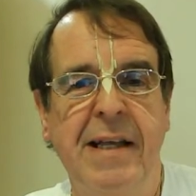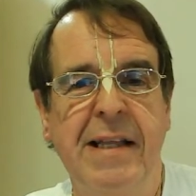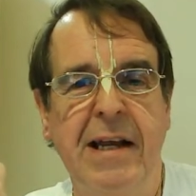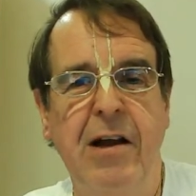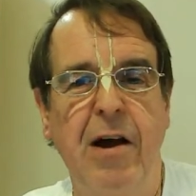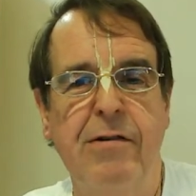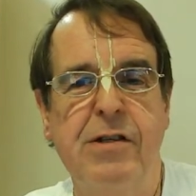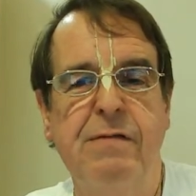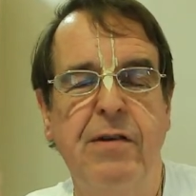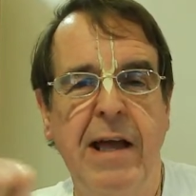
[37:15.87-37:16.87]
that
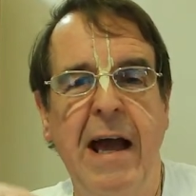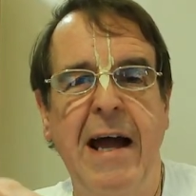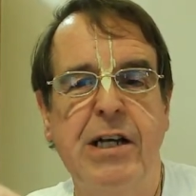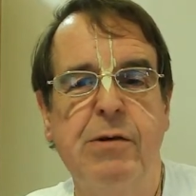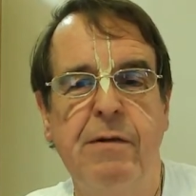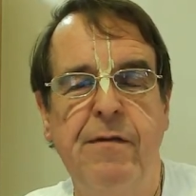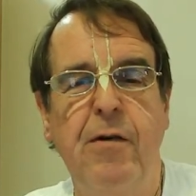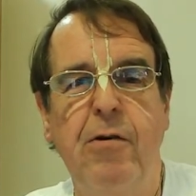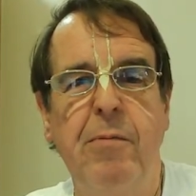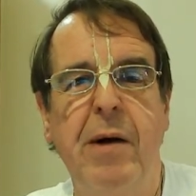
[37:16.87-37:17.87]
accounts for the actual
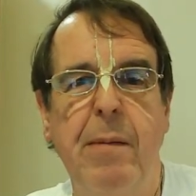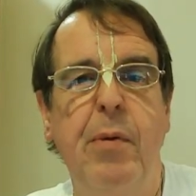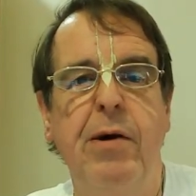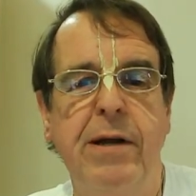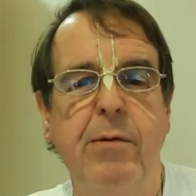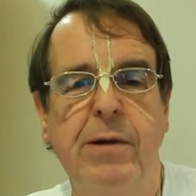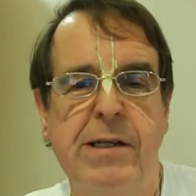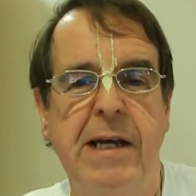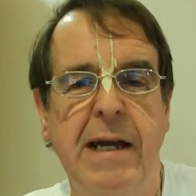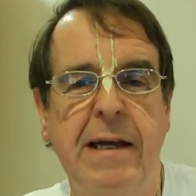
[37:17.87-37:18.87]
form a body will
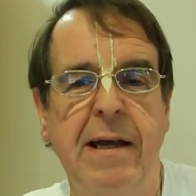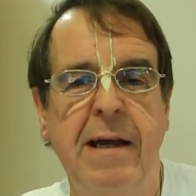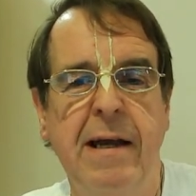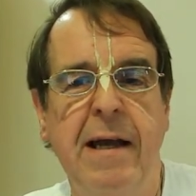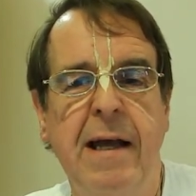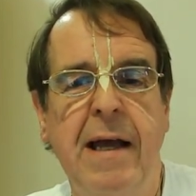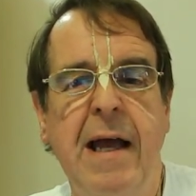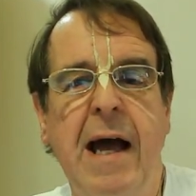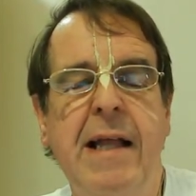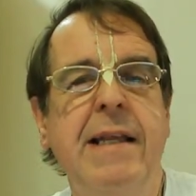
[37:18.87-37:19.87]
take.
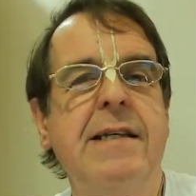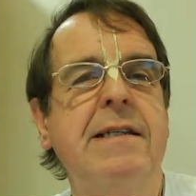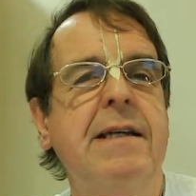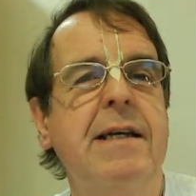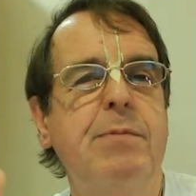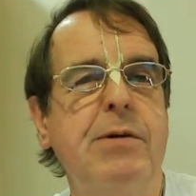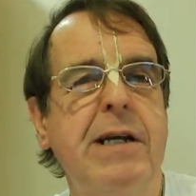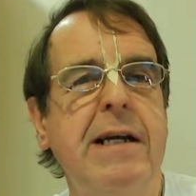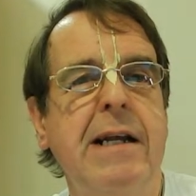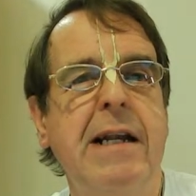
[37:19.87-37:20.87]
And this is
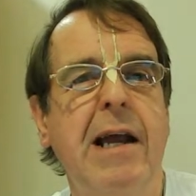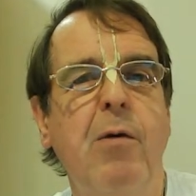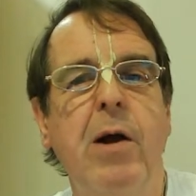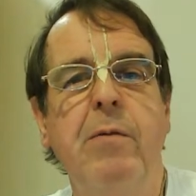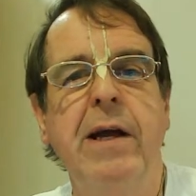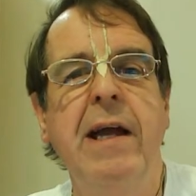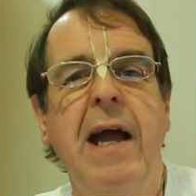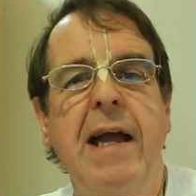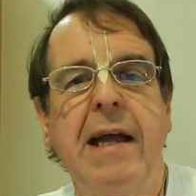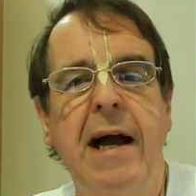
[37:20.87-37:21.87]
particularly clear when we
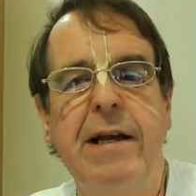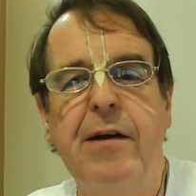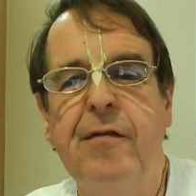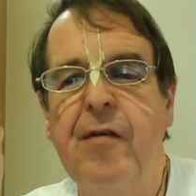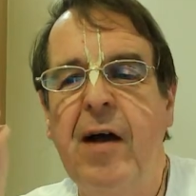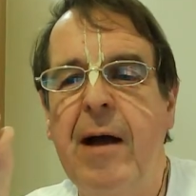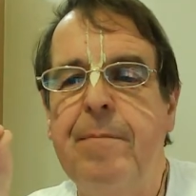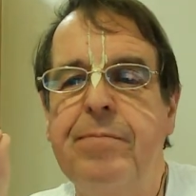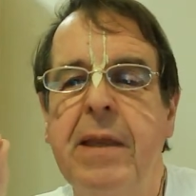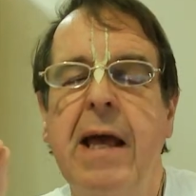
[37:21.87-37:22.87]
kind of
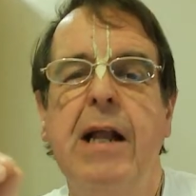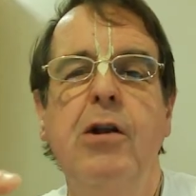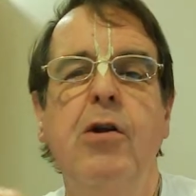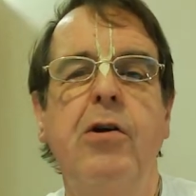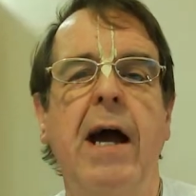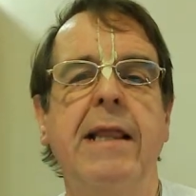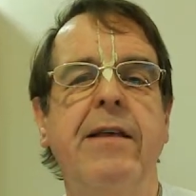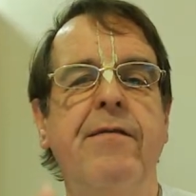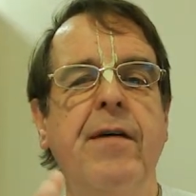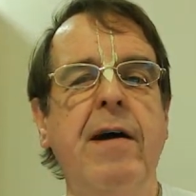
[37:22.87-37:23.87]
look at
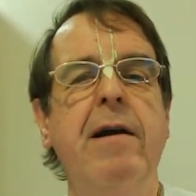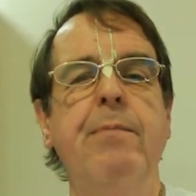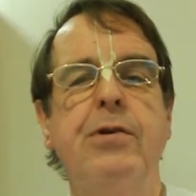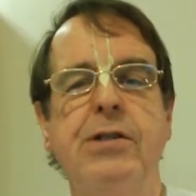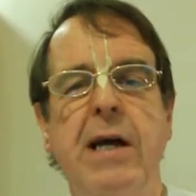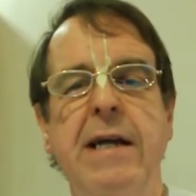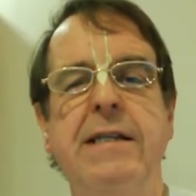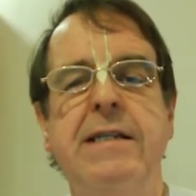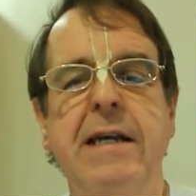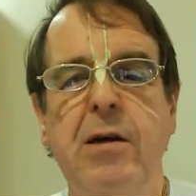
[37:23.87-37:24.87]
the very precise
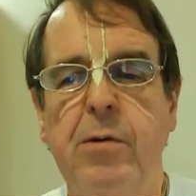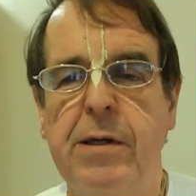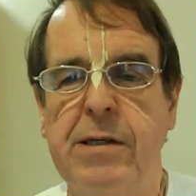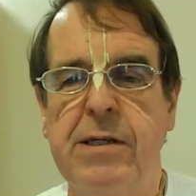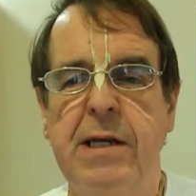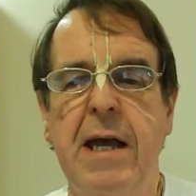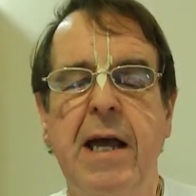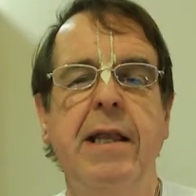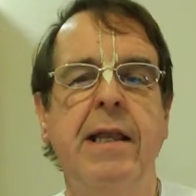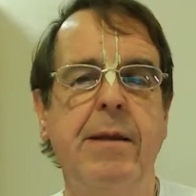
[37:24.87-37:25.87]
sequence
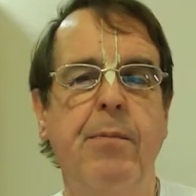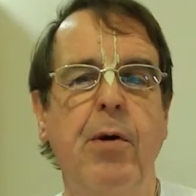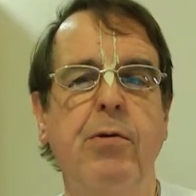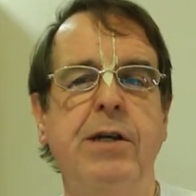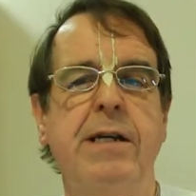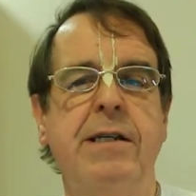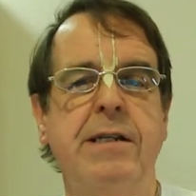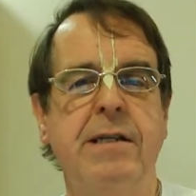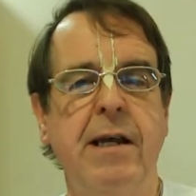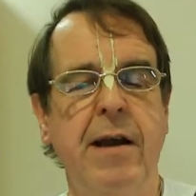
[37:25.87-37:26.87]
that the
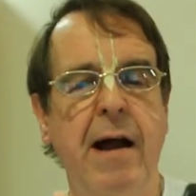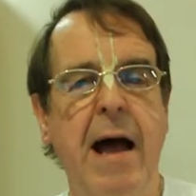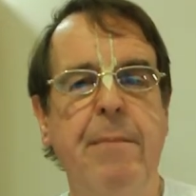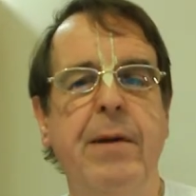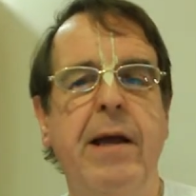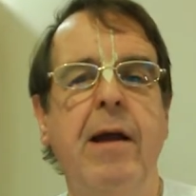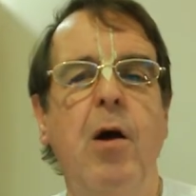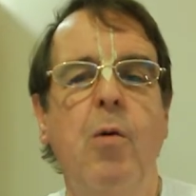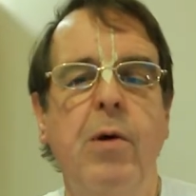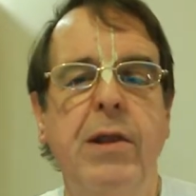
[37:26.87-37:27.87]
processes that are happening
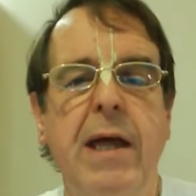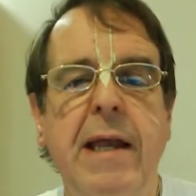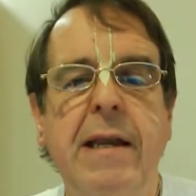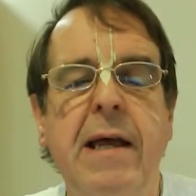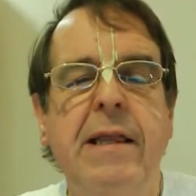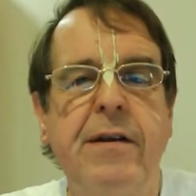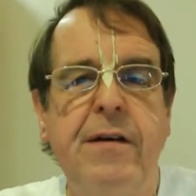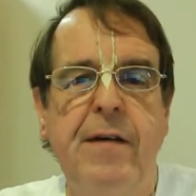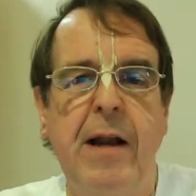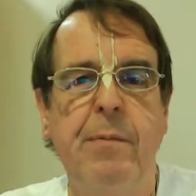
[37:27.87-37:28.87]
within the
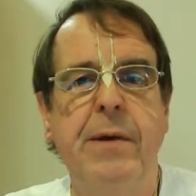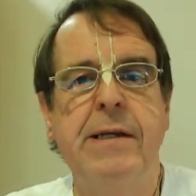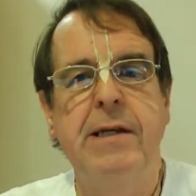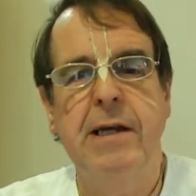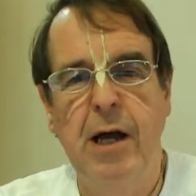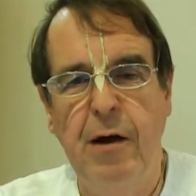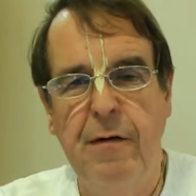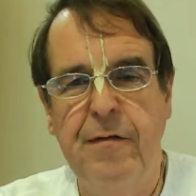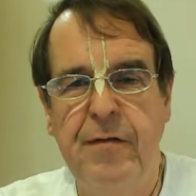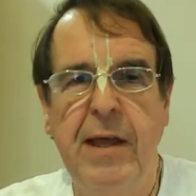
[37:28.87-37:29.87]
development
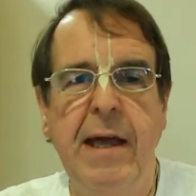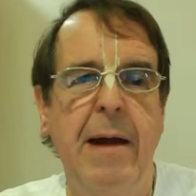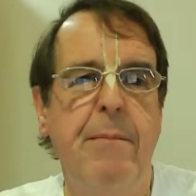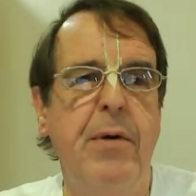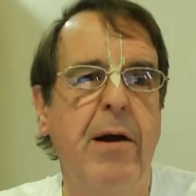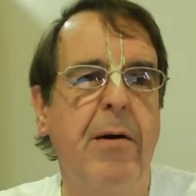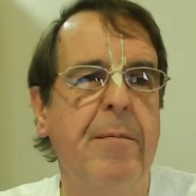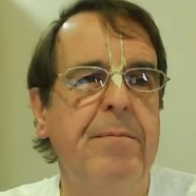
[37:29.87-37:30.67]
of the embryo.